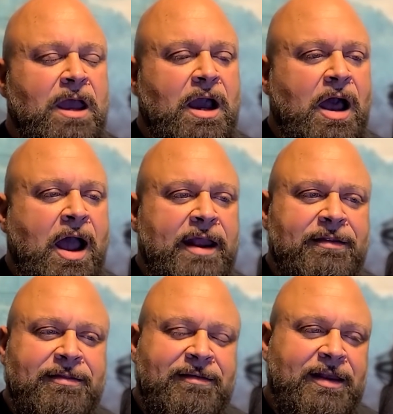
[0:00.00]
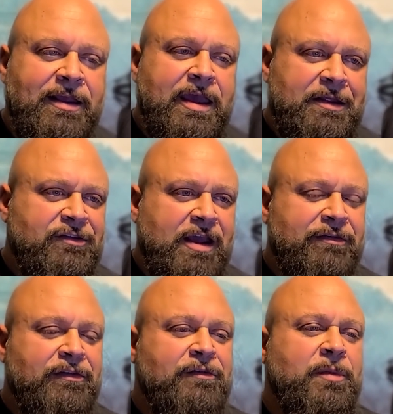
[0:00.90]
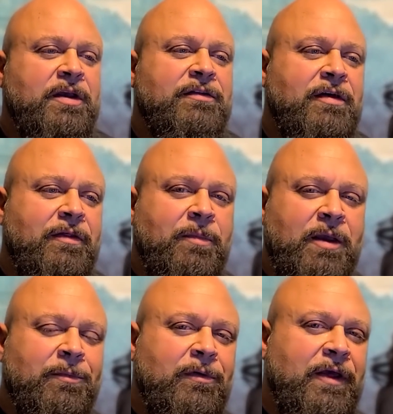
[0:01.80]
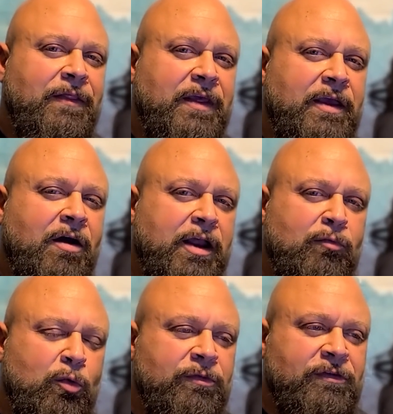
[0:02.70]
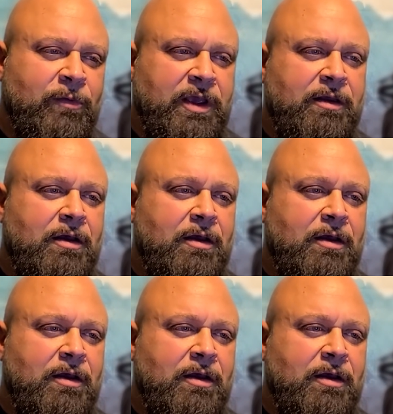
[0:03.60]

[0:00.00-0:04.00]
I didn't get a chance to speak to the people in the honeymoon suite,